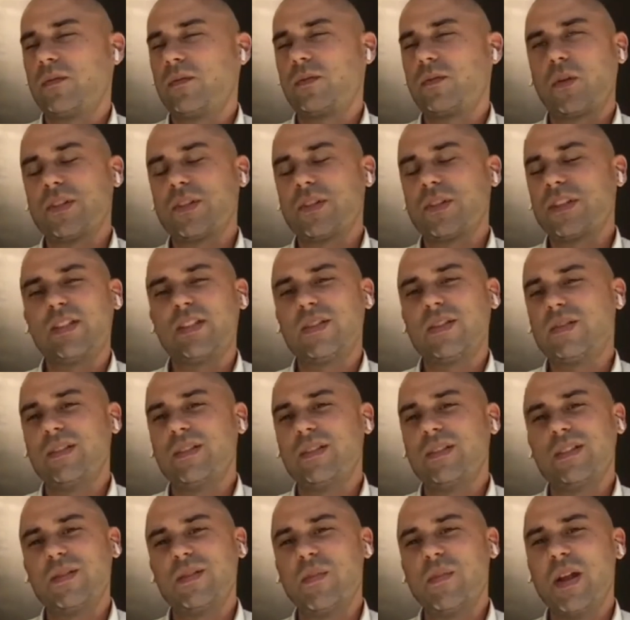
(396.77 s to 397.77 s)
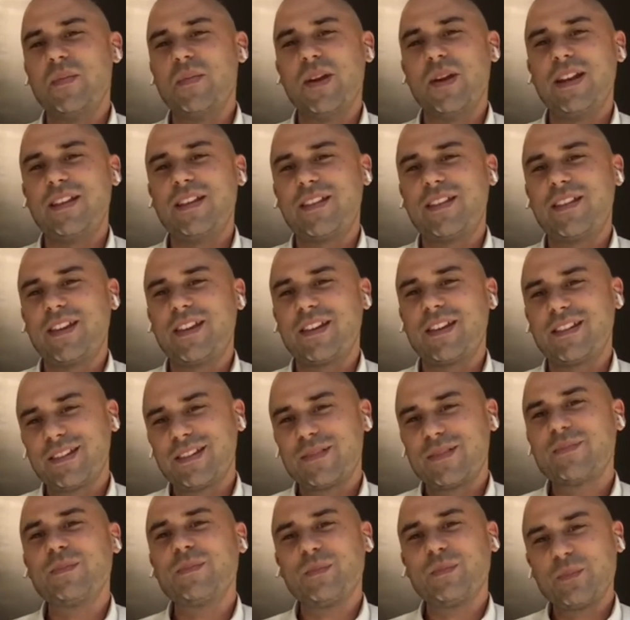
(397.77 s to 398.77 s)
Of course, it's many, many
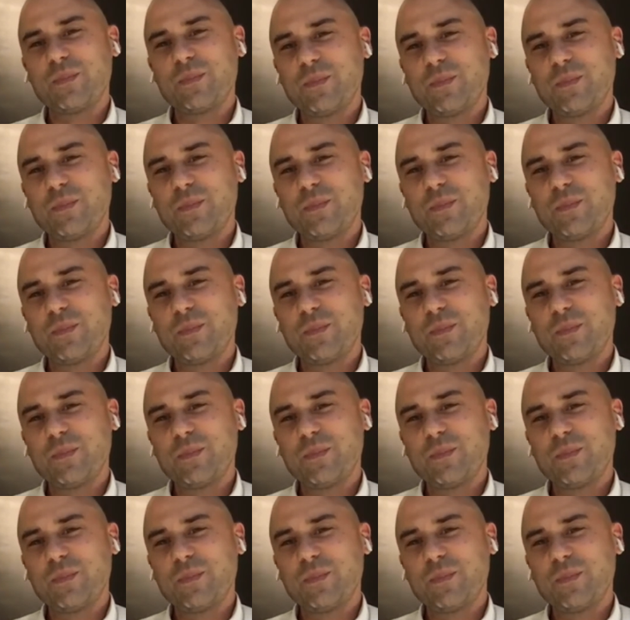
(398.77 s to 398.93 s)
things.